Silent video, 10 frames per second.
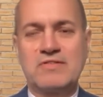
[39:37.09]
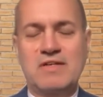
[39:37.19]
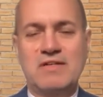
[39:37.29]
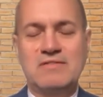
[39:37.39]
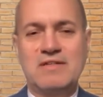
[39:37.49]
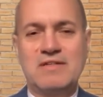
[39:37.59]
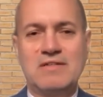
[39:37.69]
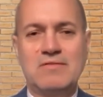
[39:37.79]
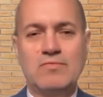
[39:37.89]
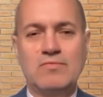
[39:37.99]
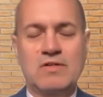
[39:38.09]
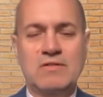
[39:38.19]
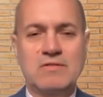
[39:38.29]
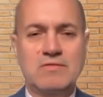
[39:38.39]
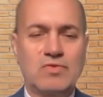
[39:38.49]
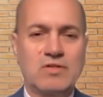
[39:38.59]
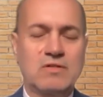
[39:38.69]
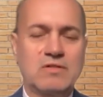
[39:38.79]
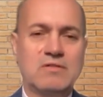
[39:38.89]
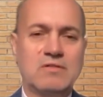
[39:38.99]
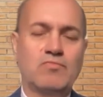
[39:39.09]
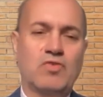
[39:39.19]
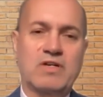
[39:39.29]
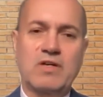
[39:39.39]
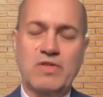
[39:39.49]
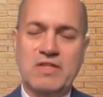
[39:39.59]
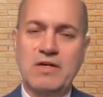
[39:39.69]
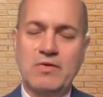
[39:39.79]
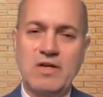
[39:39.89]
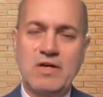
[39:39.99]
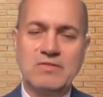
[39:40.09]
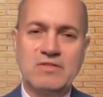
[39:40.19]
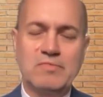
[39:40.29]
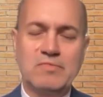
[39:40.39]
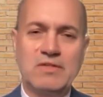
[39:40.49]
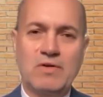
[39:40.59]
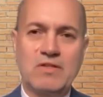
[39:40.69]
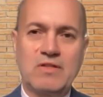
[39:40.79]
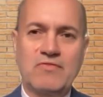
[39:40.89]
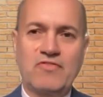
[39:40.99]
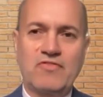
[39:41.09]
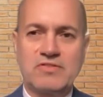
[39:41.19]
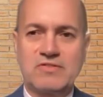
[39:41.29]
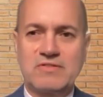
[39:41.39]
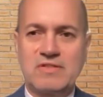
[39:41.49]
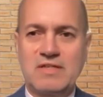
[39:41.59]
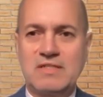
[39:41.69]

And we're working with Curio to be one of the first